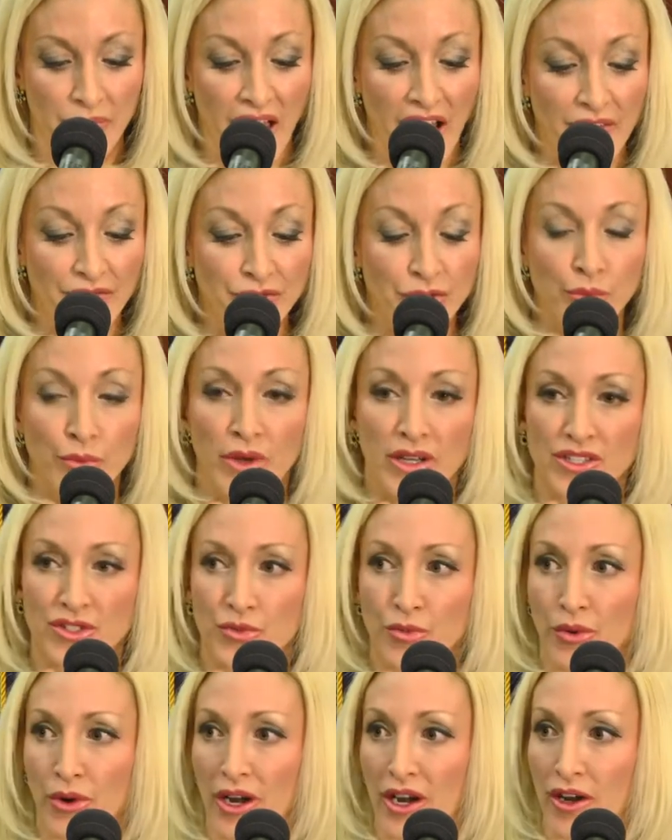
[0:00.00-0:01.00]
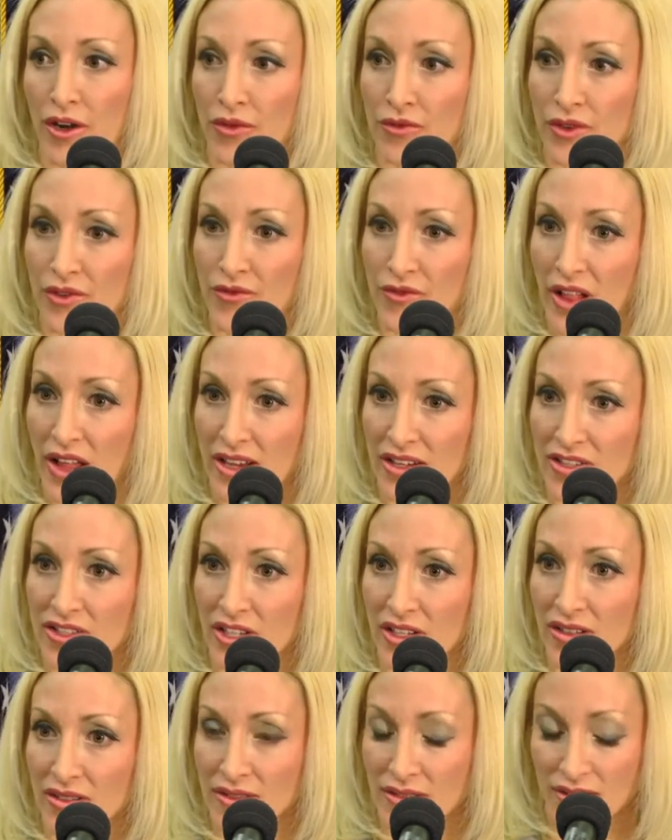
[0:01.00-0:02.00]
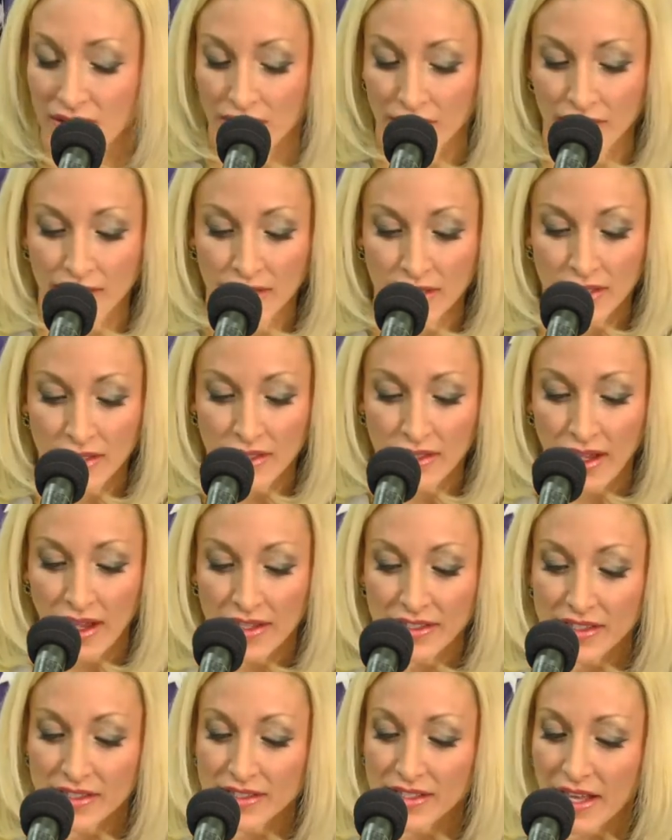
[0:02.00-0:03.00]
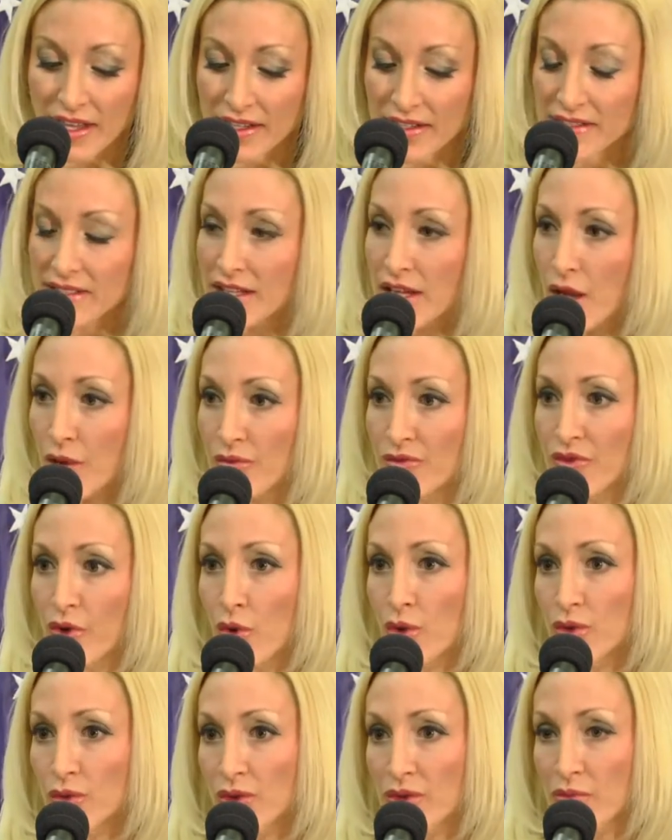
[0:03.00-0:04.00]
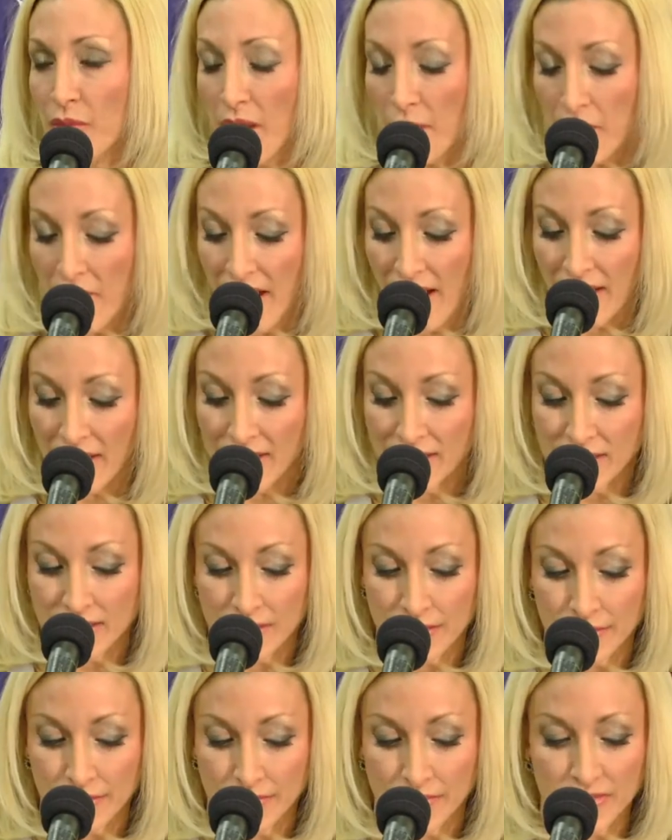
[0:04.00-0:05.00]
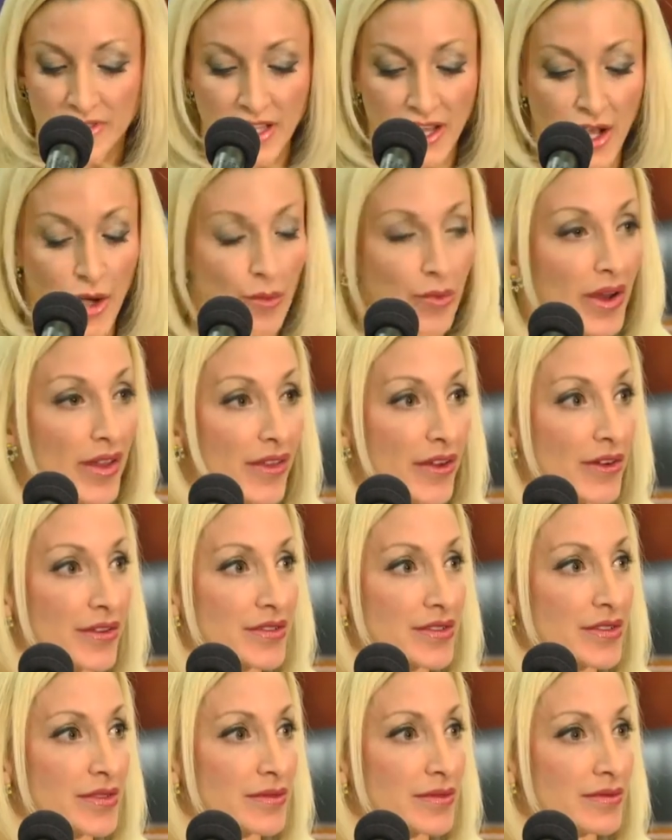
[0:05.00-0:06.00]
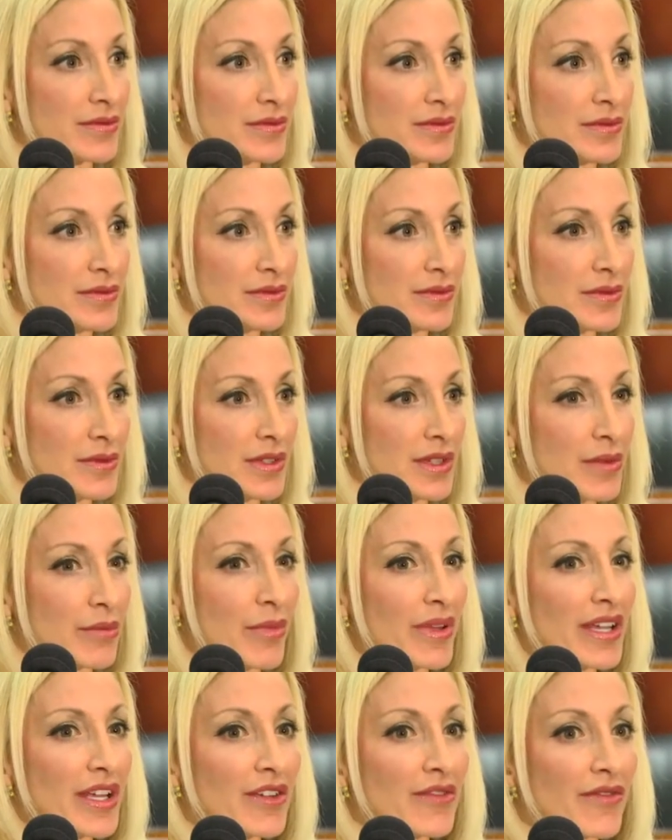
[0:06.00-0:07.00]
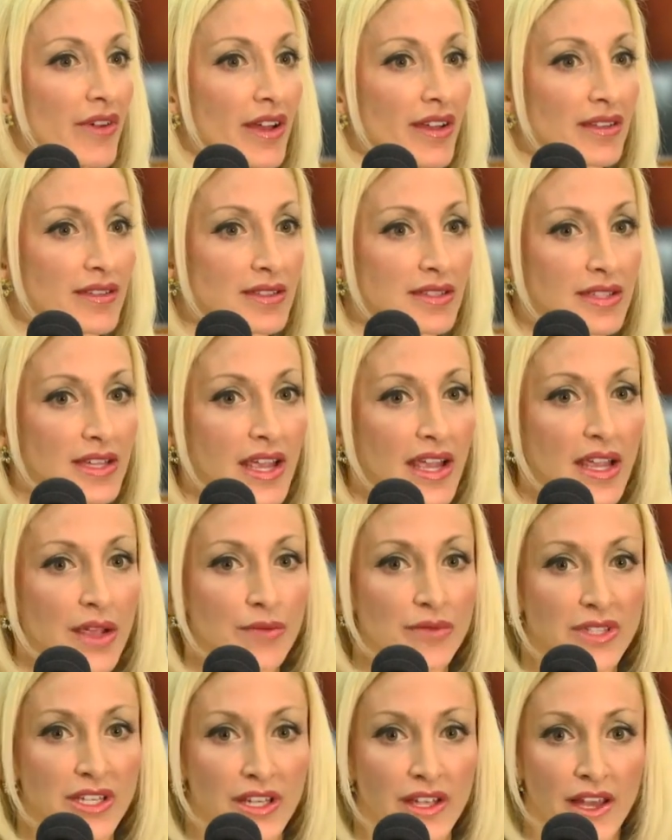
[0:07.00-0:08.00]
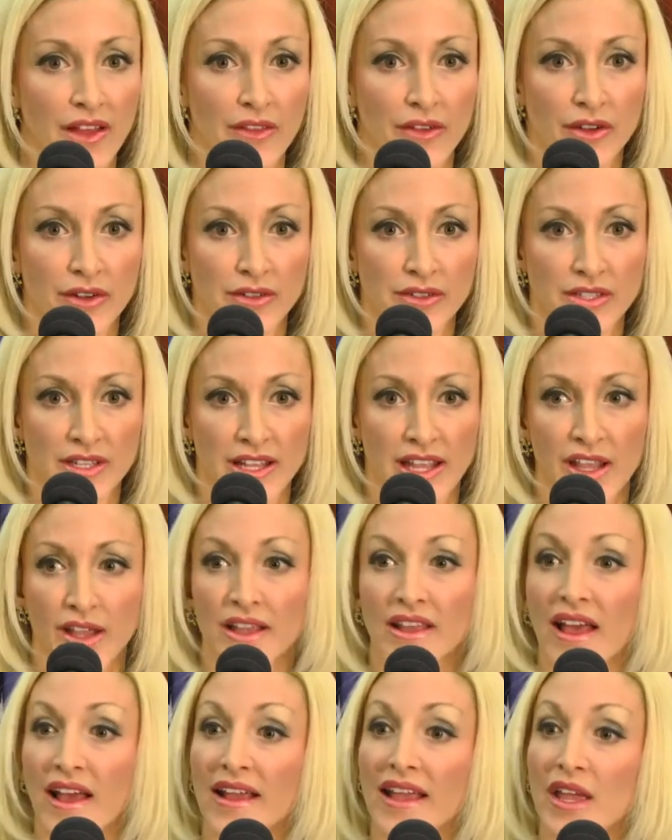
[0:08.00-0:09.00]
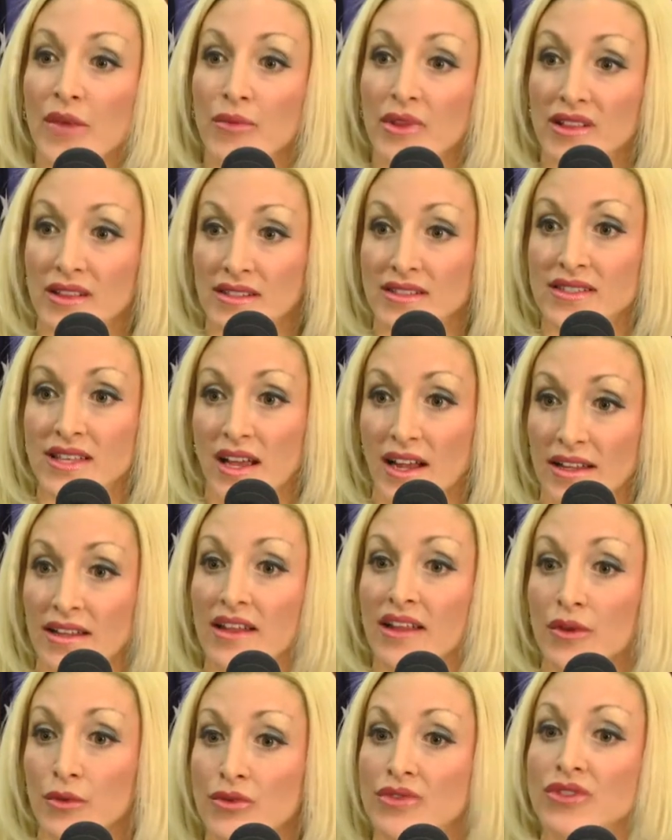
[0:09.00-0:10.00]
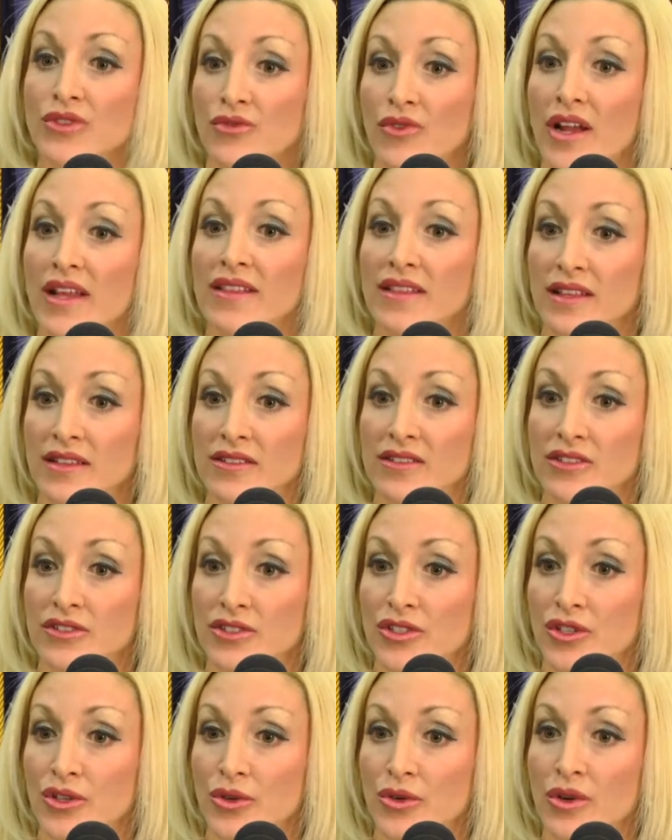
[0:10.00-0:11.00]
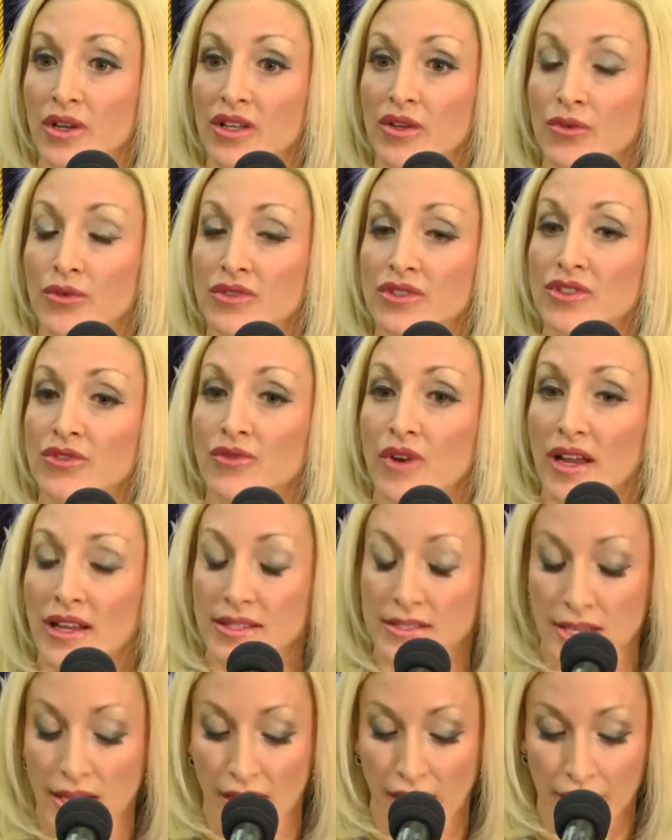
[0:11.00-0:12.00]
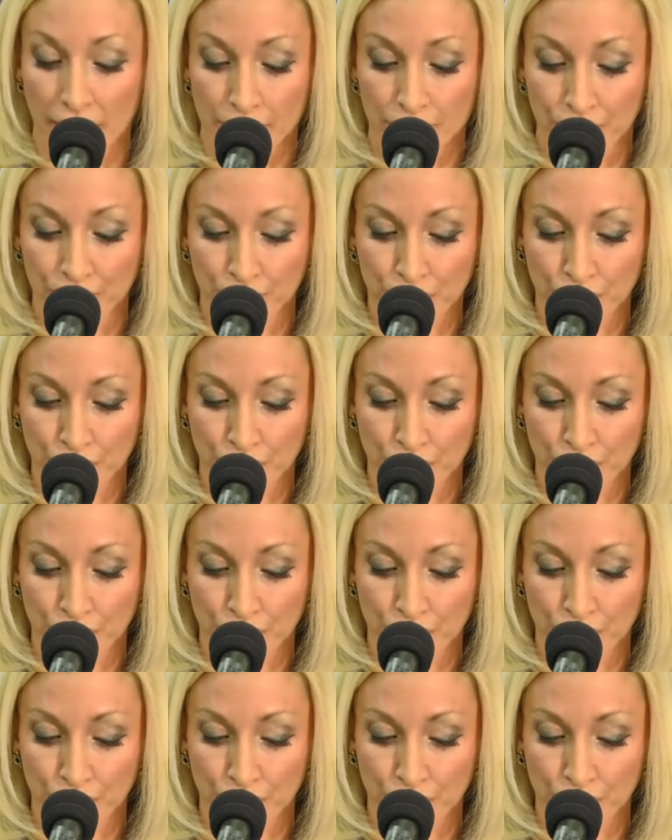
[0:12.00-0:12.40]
After much prayer and reflection, I decided to come forward with my past, to help others. Many events came together to gave me the sign that it was the right thing to do, and it was the right time.